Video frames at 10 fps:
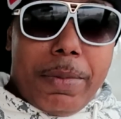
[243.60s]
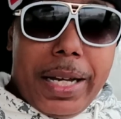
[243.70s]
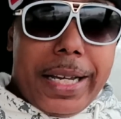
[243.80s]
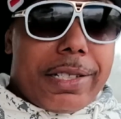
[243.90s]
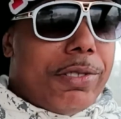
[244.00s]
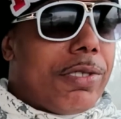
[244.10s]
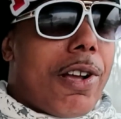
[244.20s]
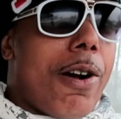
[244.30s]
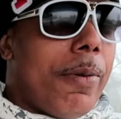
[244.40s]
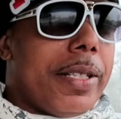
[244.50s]
My ex used to
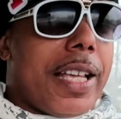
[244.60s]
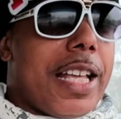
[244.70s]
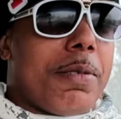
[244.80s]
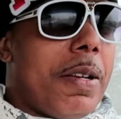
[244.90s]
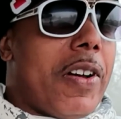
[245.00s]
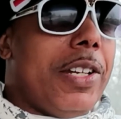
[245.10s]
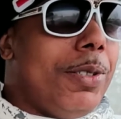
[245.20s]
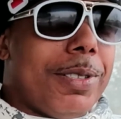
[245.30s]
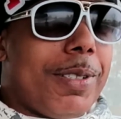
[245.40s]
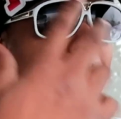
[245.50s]
always ask me about
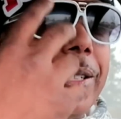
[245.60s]
this